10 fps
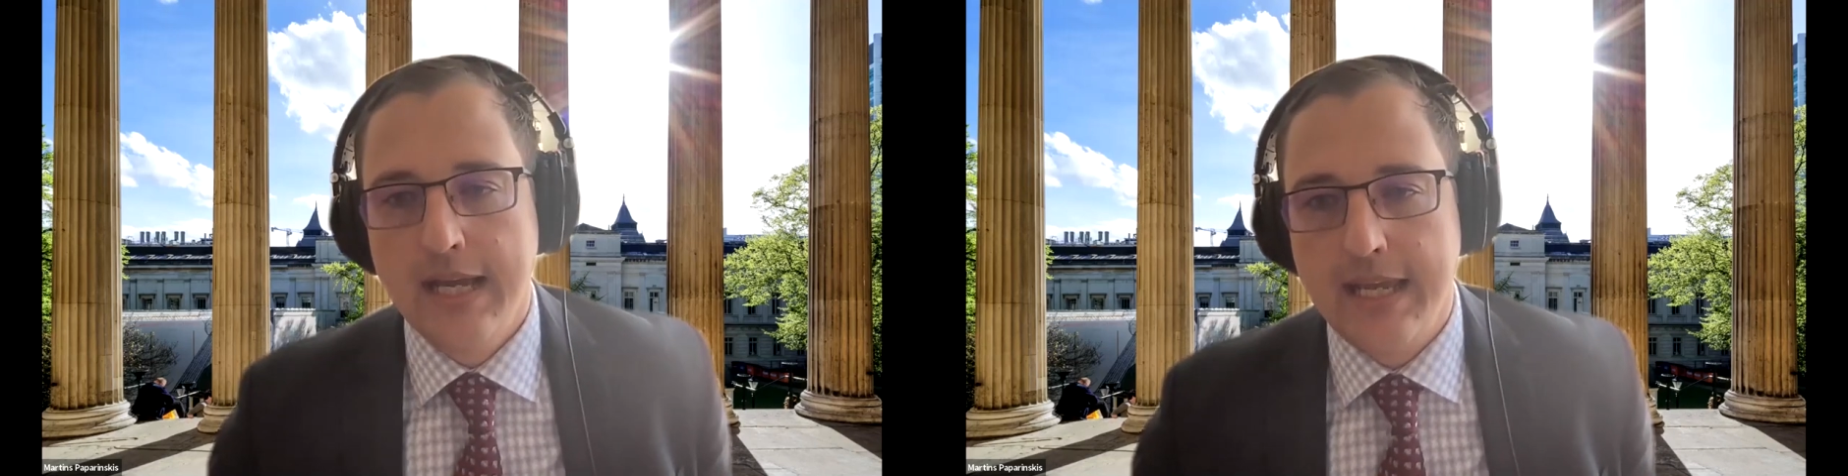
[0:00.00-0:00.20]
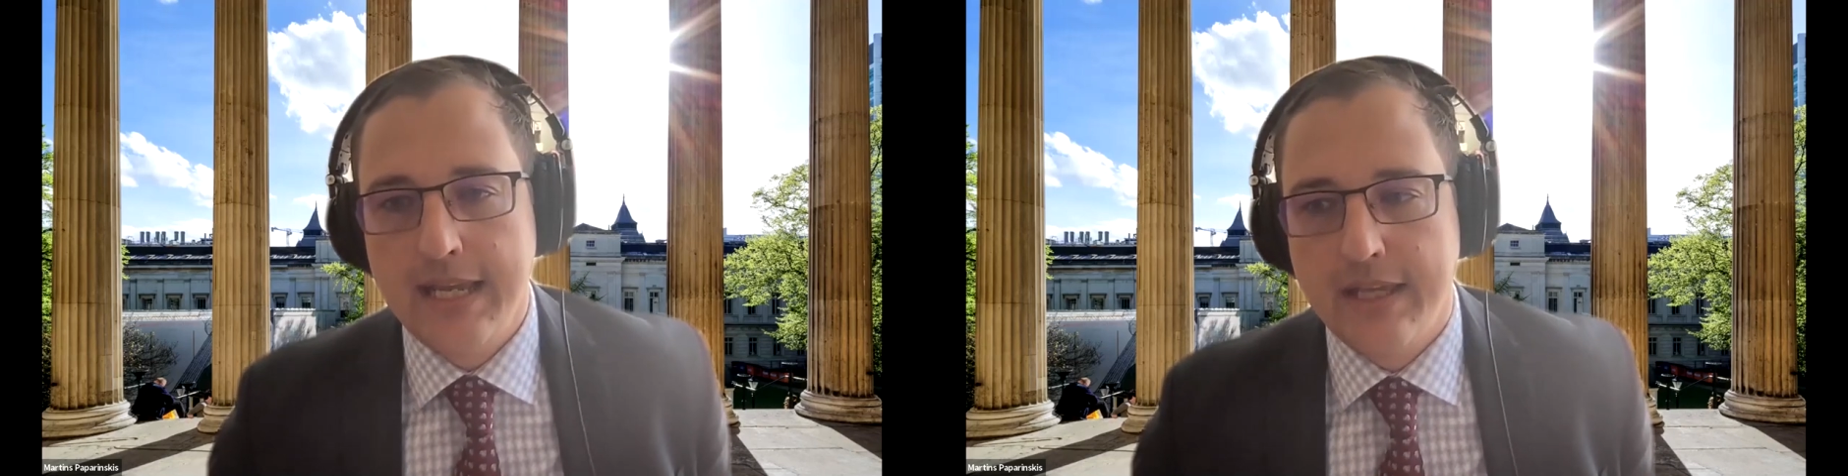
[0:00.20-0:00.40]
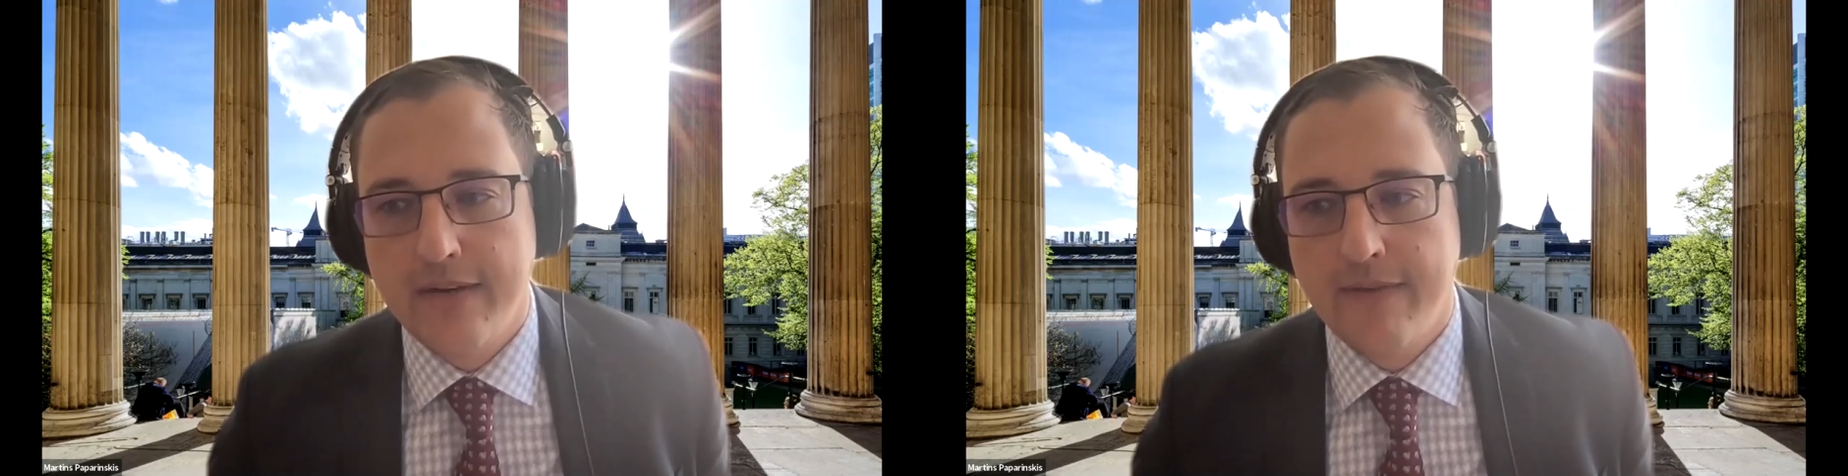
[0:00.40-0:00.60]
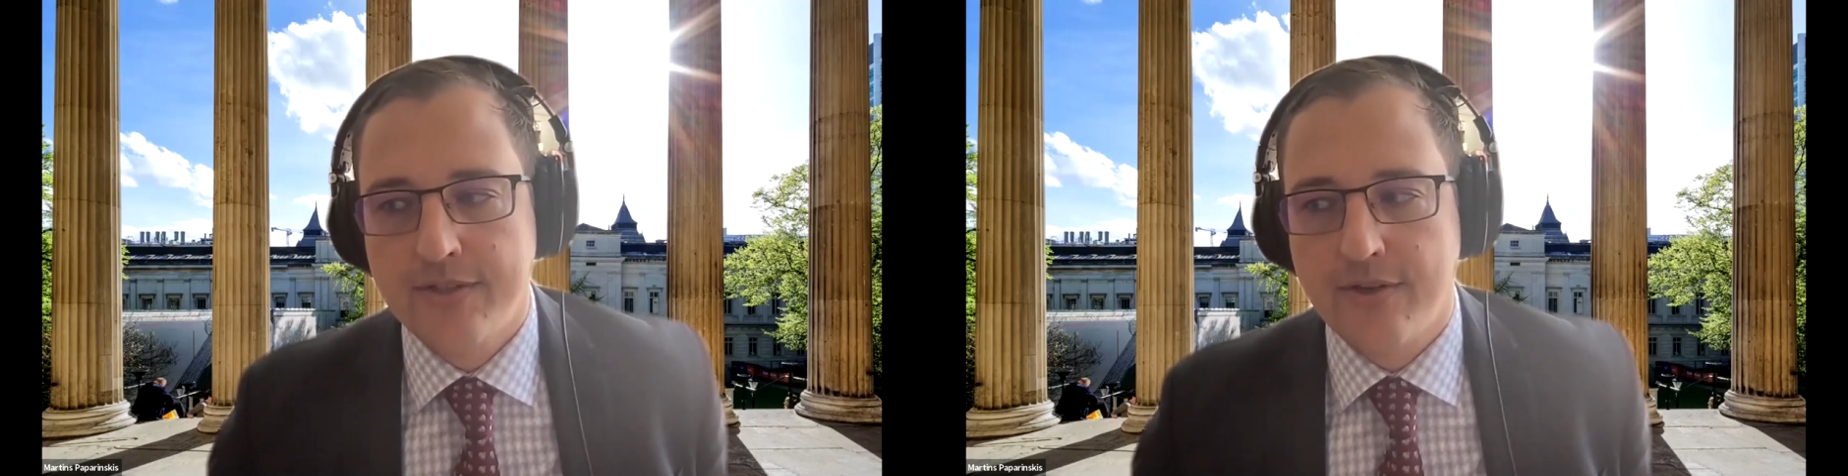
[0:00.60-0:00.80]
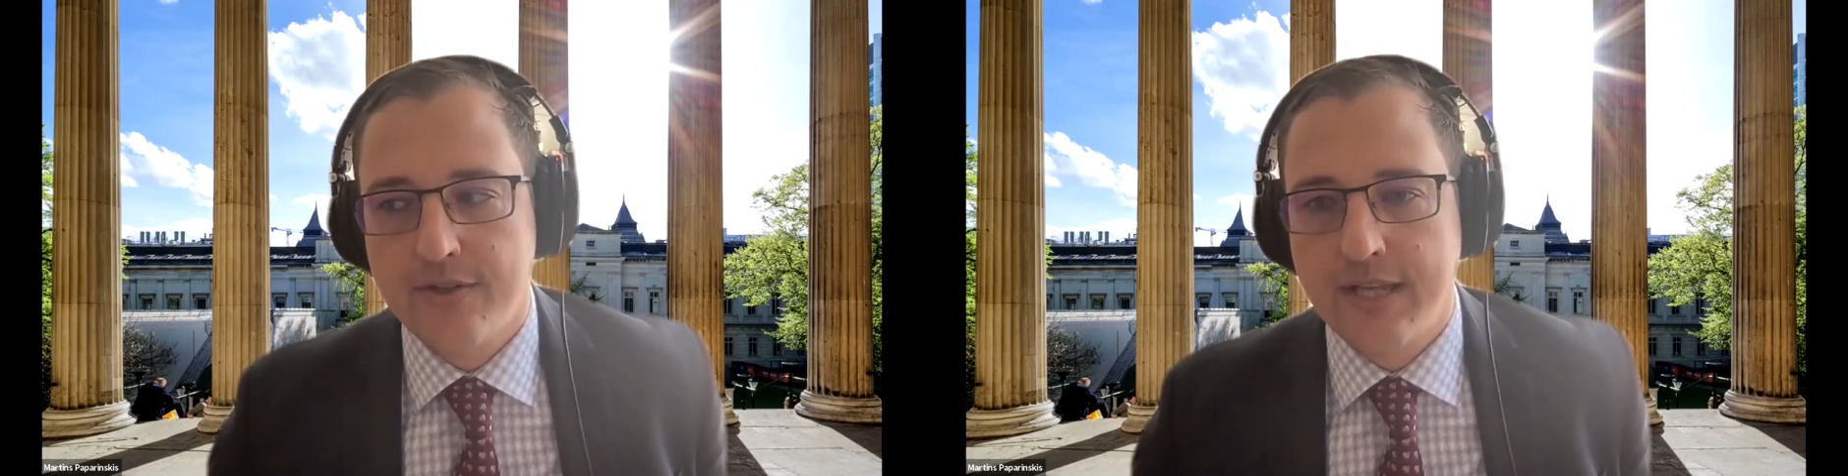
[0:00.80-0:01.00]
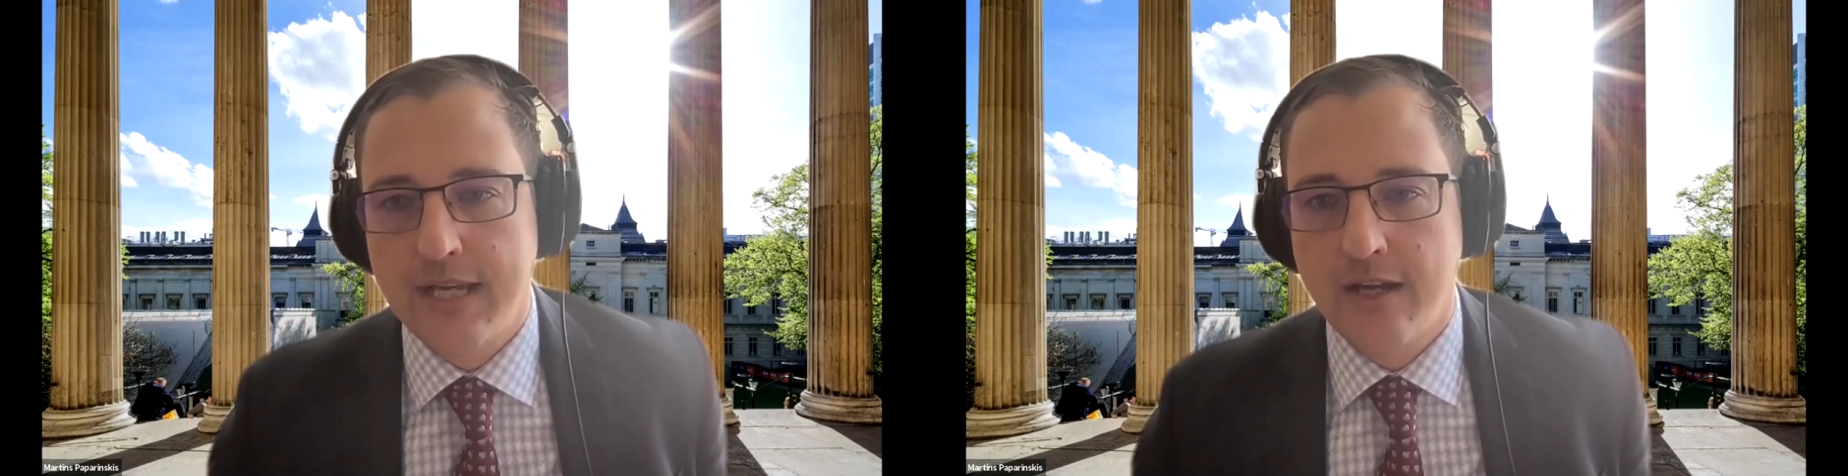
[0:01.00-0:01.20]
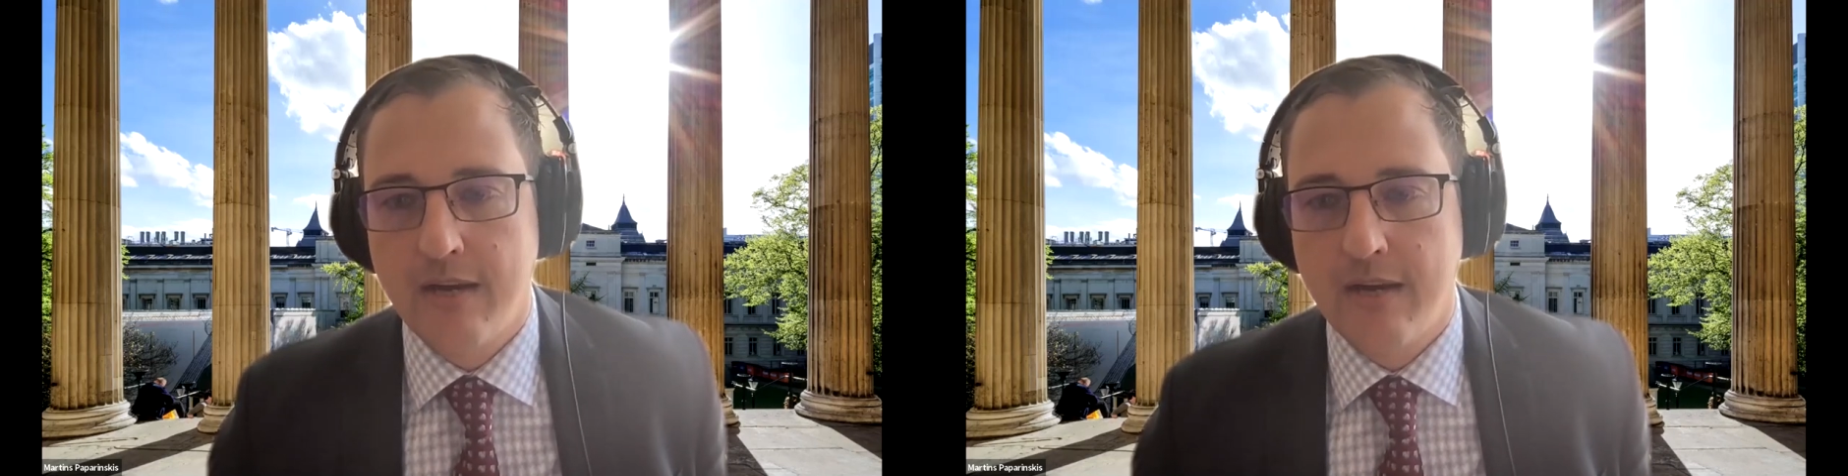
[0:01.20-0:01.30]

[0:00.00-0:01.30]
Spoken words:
In investor-state